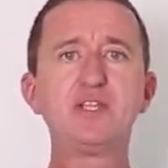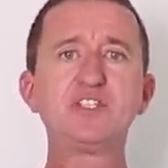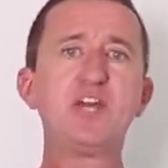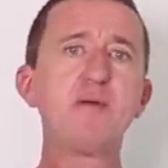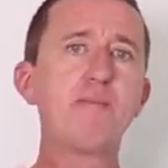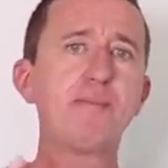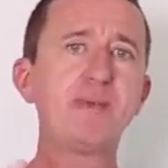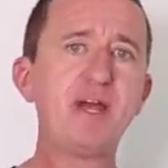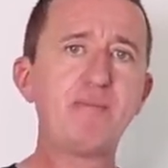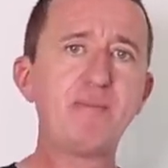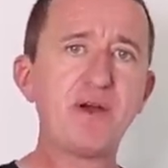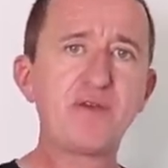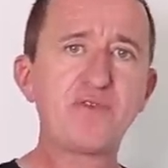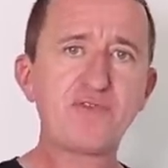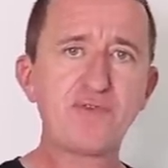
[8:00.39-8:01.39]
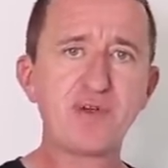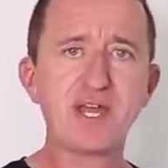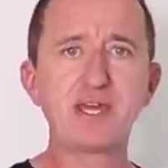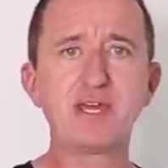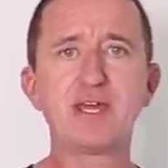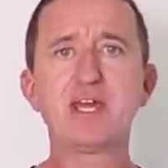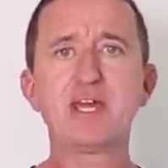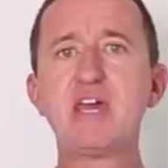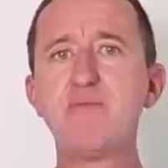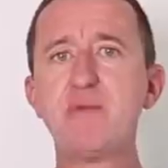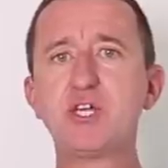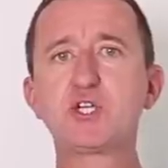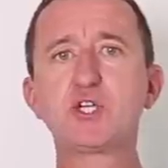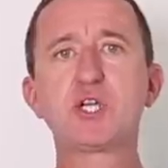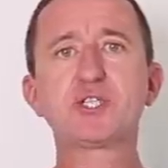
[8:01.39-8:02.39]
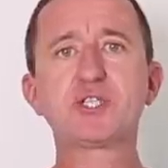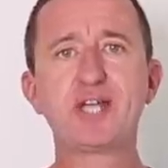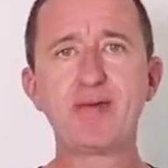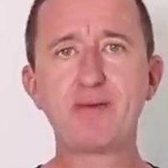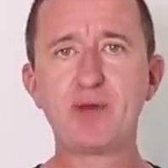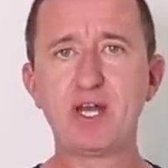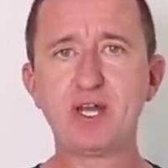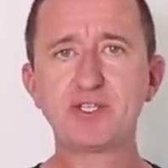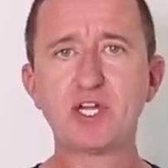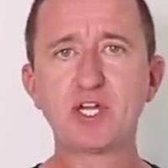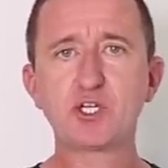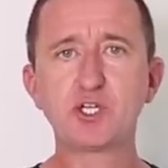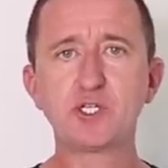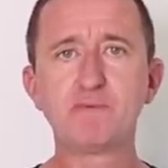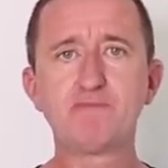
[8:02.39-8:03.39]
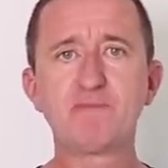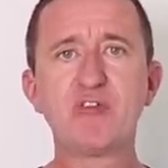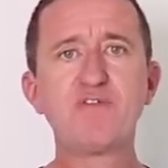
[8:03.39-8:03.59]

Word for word: Tip number three, image stabilization.